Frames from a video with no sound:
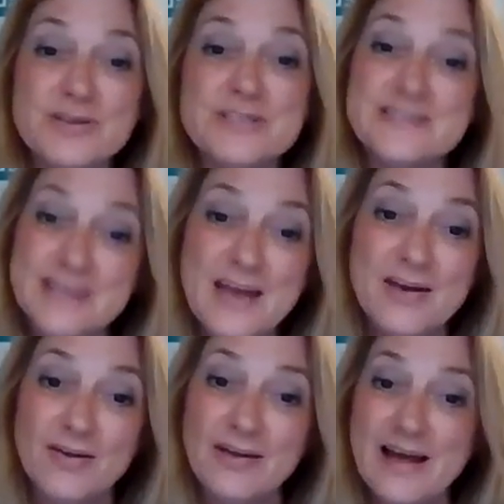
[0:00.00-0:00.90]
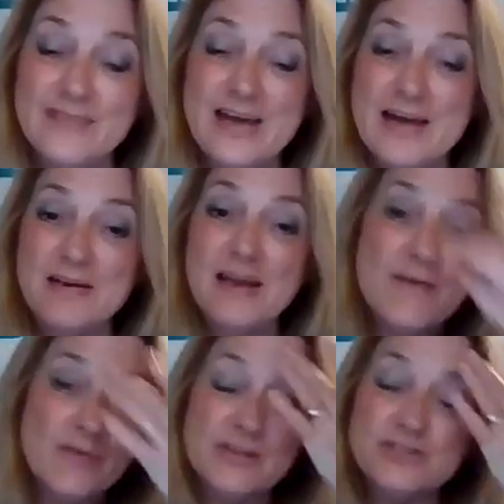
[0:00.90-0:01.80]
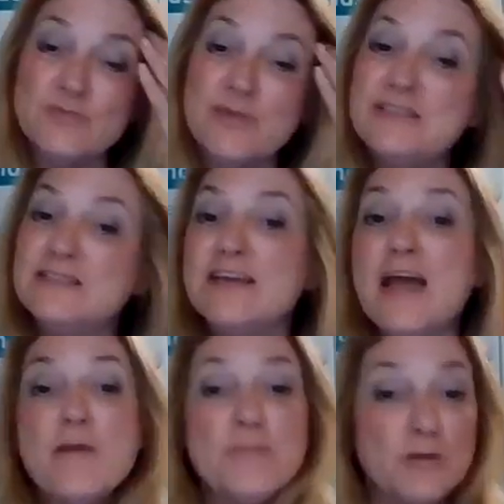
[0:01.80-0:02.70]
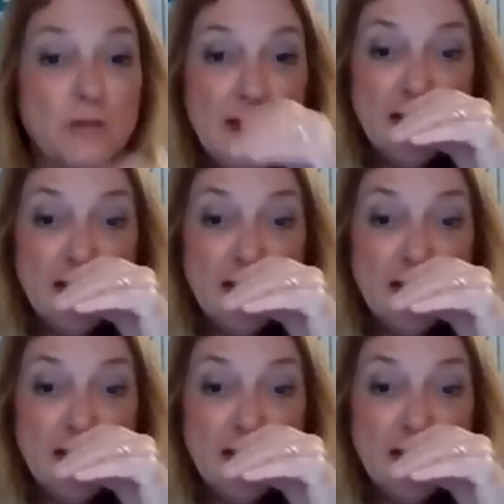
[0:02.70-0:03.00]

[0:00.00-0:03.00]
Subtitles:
going to scale at that level that you're raising the capital,